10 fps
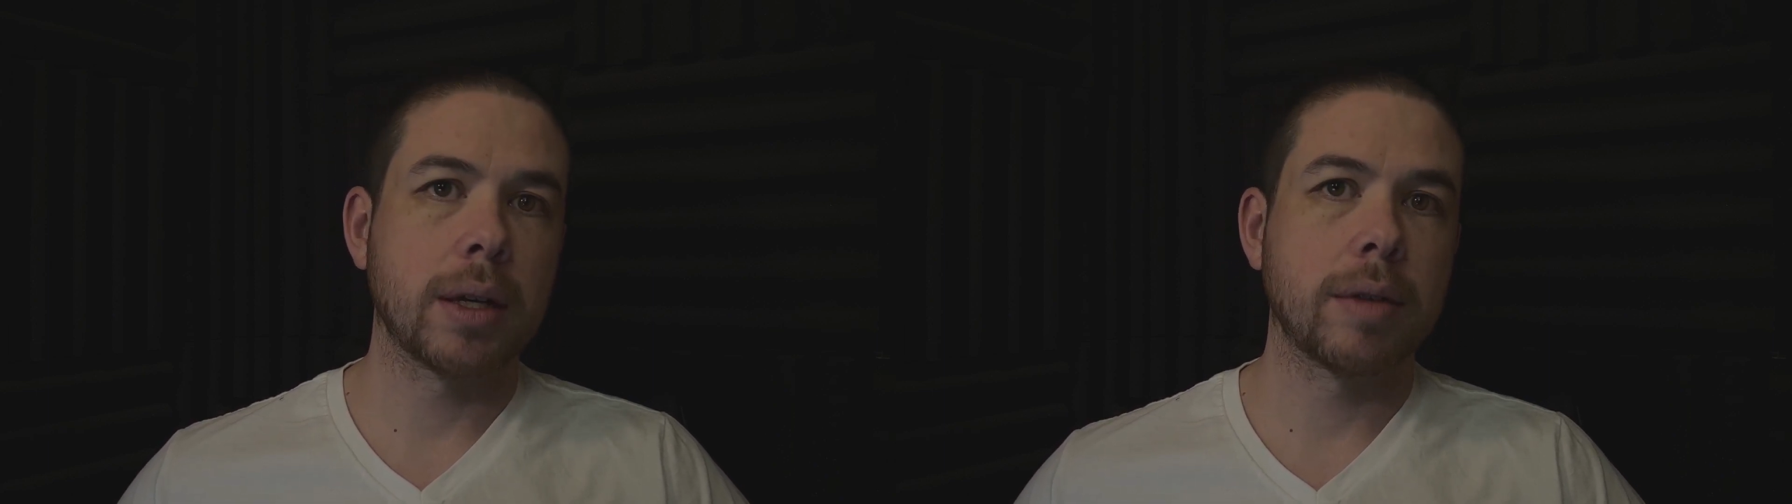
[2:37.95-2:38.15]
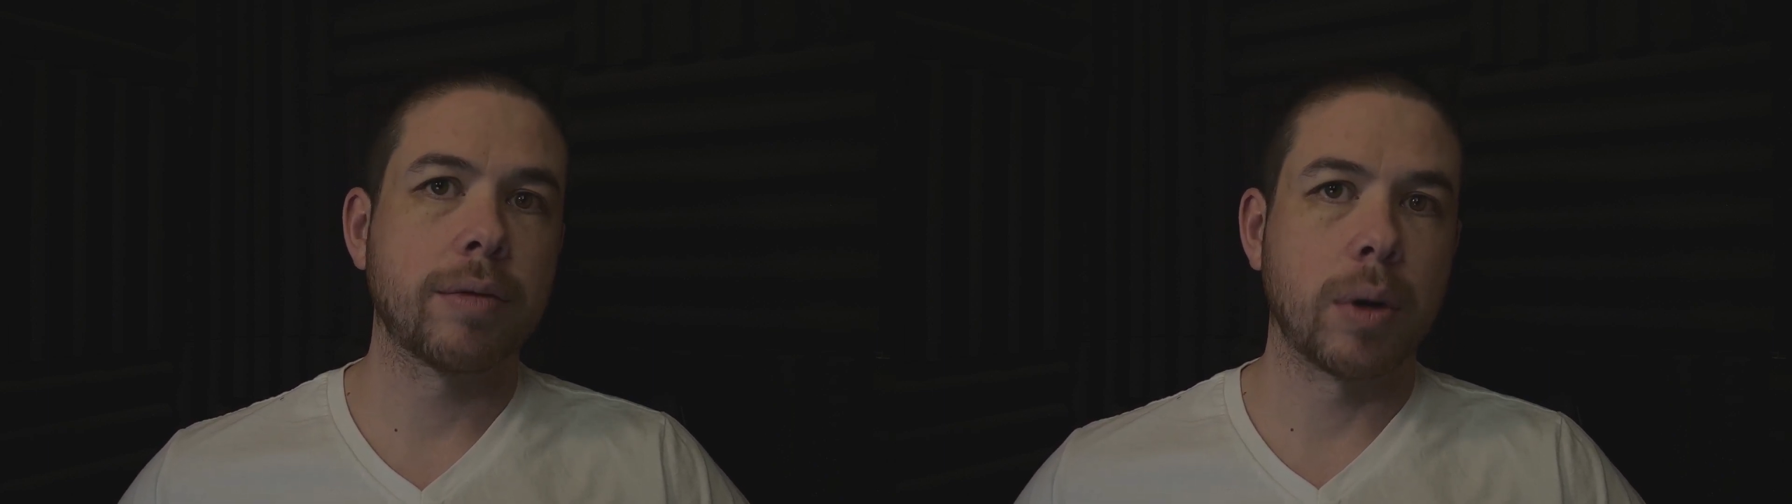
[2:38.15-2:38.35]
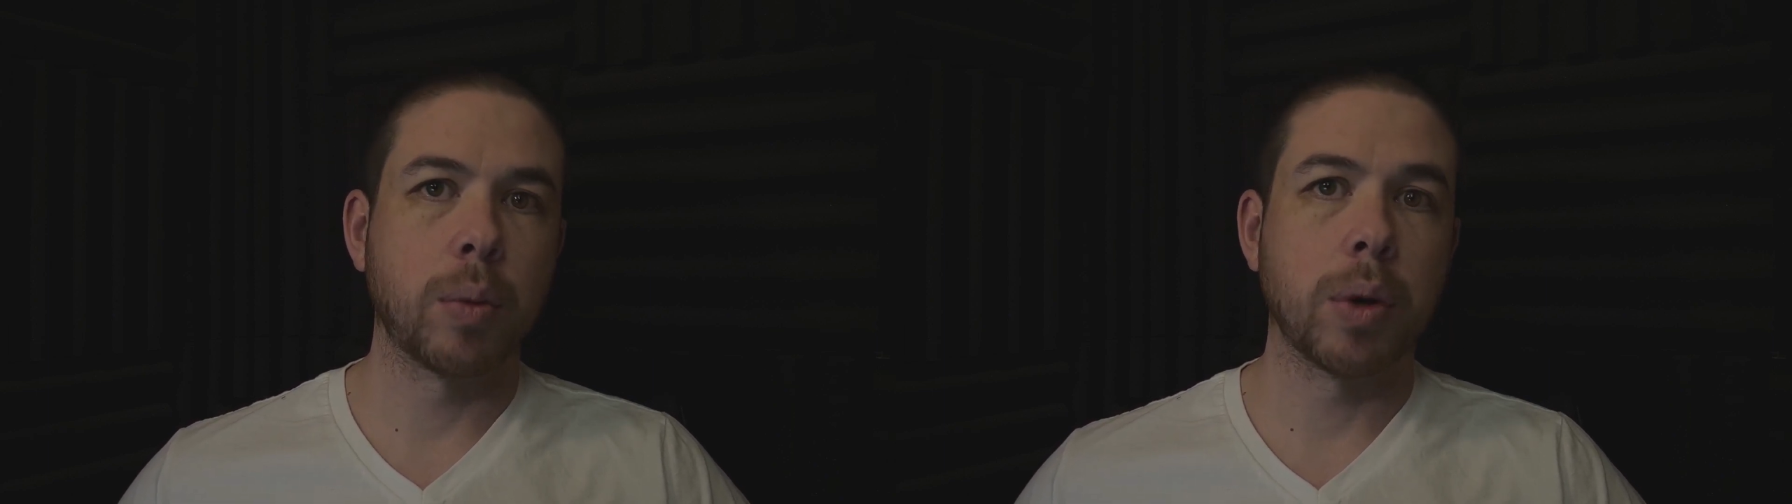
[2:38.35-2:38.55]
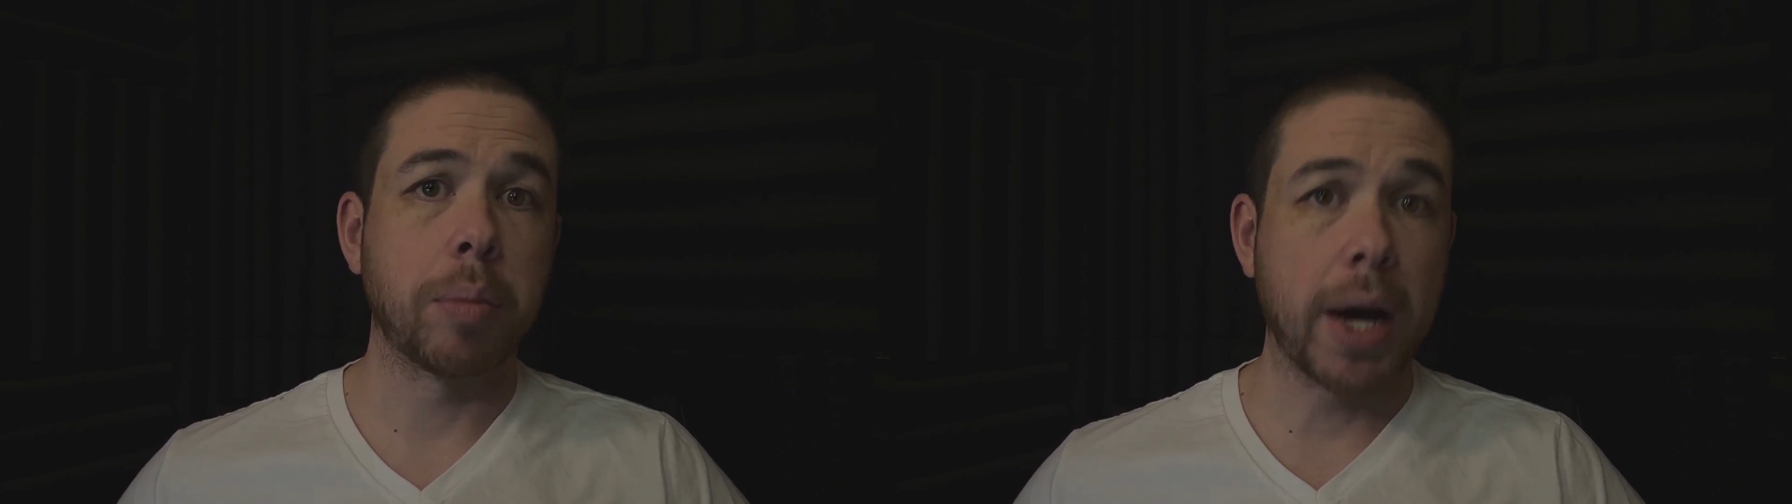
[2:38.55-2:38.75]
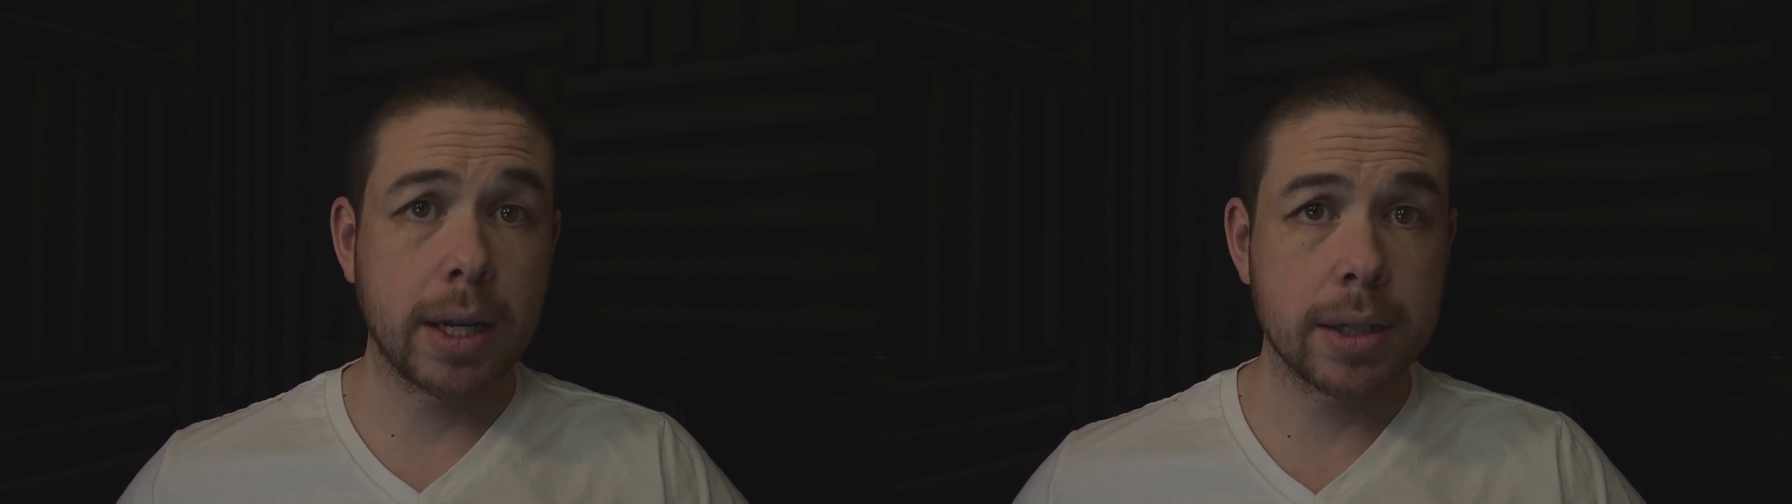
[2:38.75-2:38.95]
front-wheel
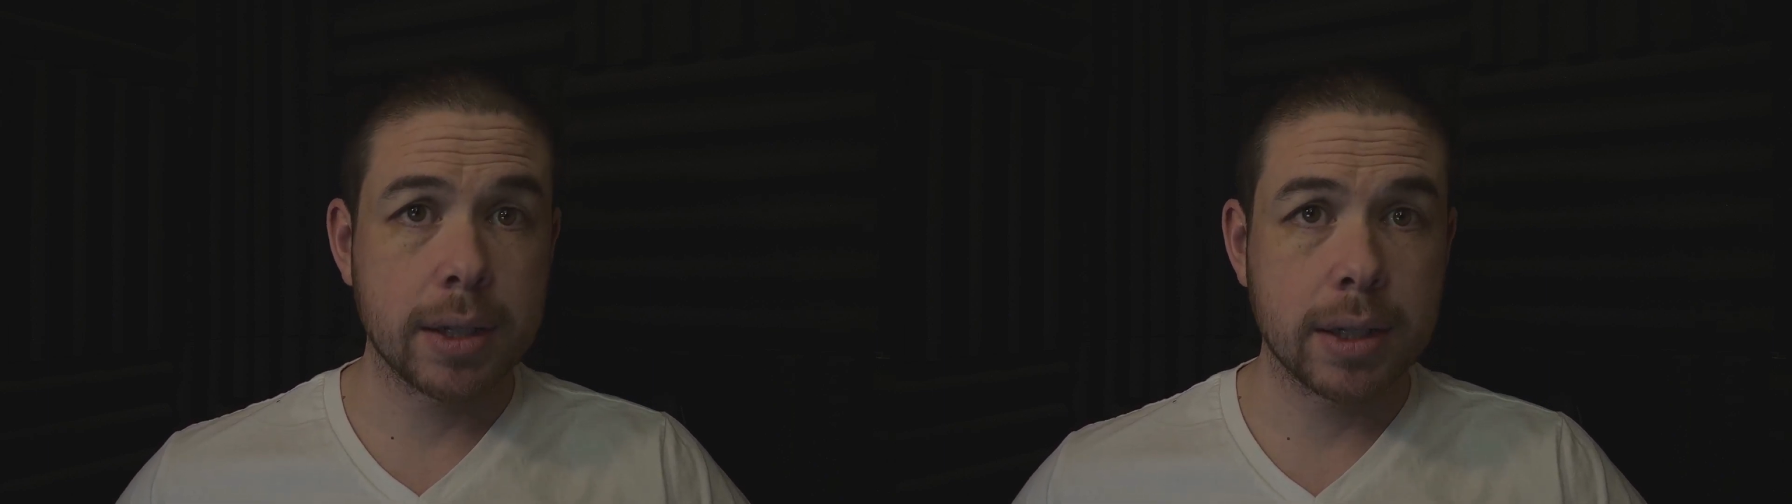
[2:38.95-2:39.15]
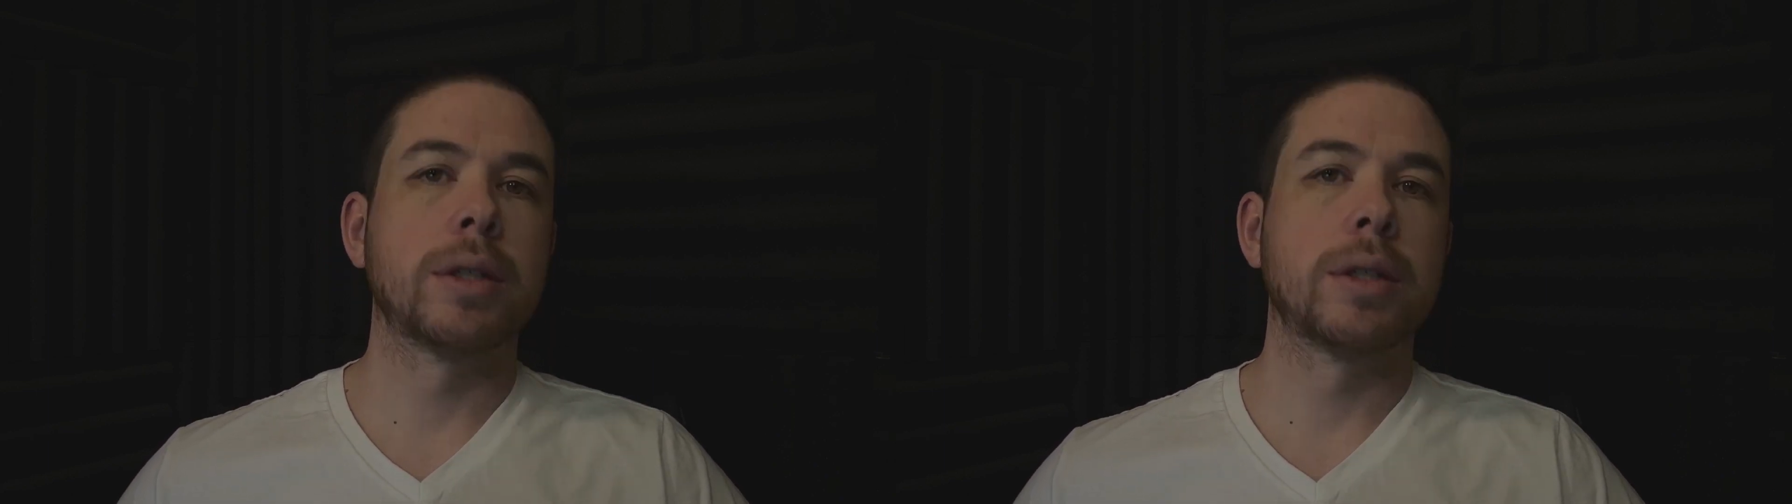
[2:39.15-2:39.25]
biased.